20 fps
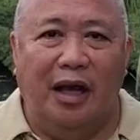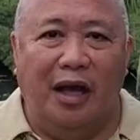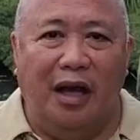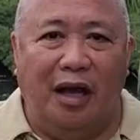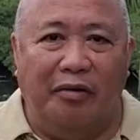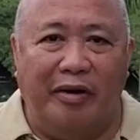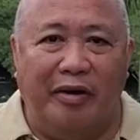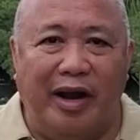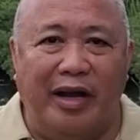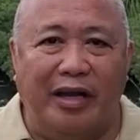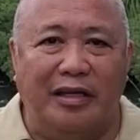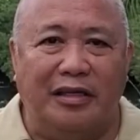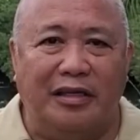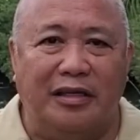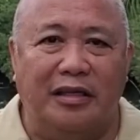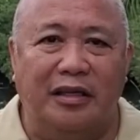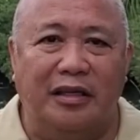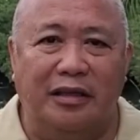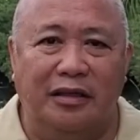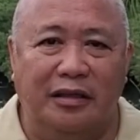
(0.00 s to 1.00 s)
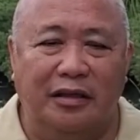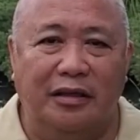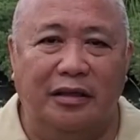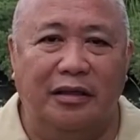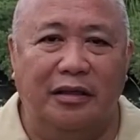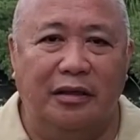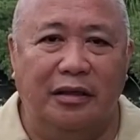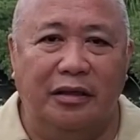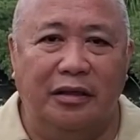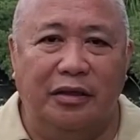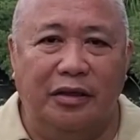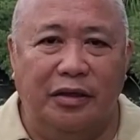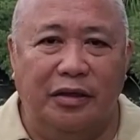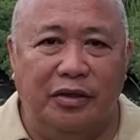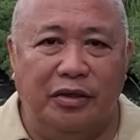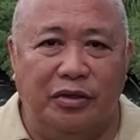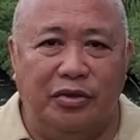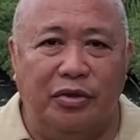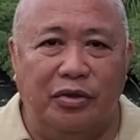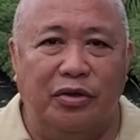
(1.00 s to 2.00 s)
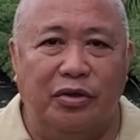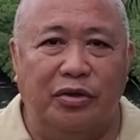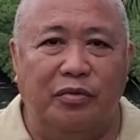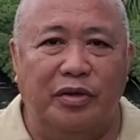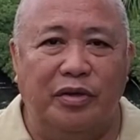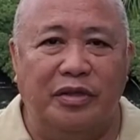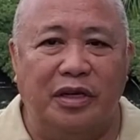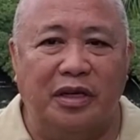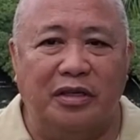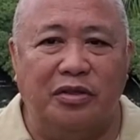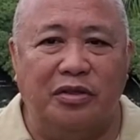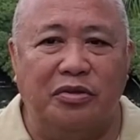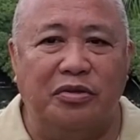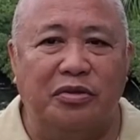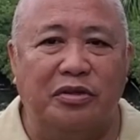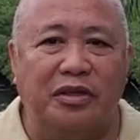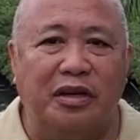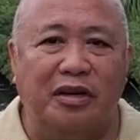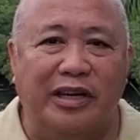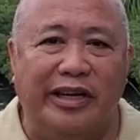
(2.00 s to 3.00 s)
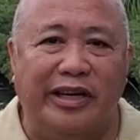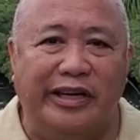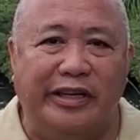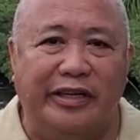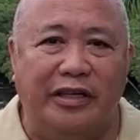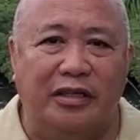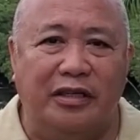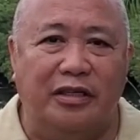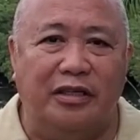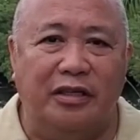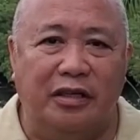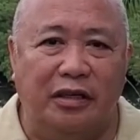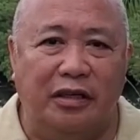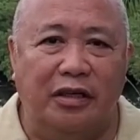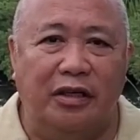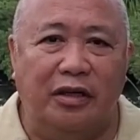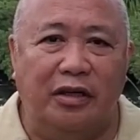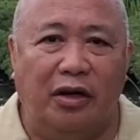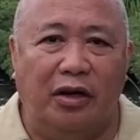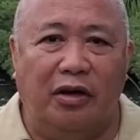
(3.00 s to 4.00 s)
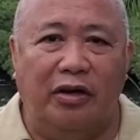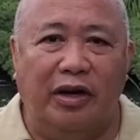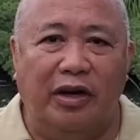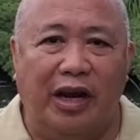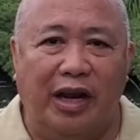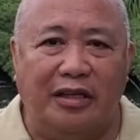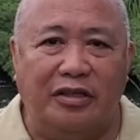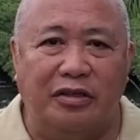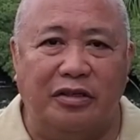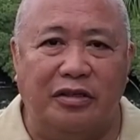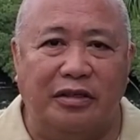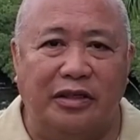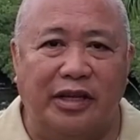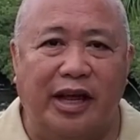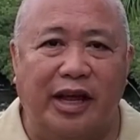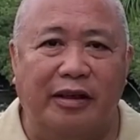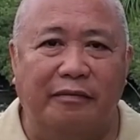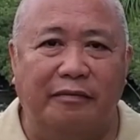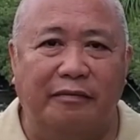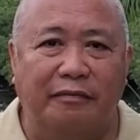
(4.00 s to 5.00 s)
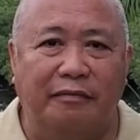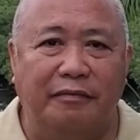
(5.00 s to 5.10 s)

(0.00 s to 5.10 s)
Arise, soon we shall choose our leaders on election time.